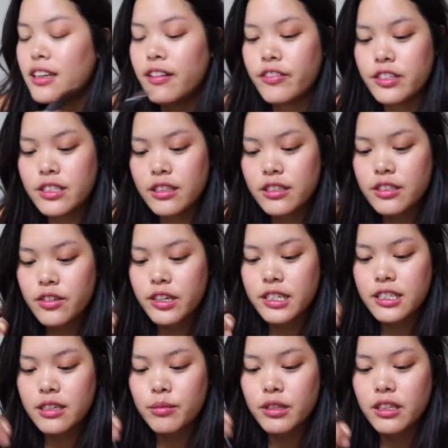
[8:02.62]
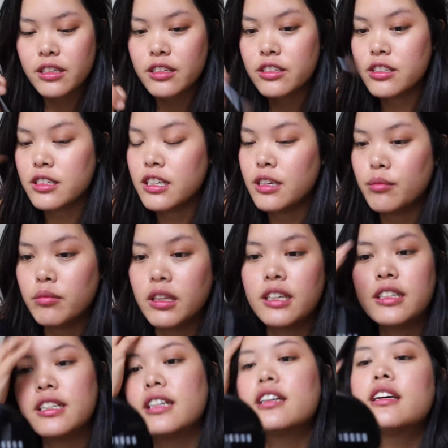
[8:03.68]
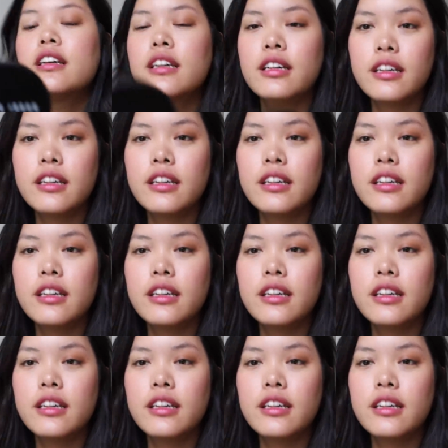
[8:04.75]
At first it looks crazy, but then you just keep blending.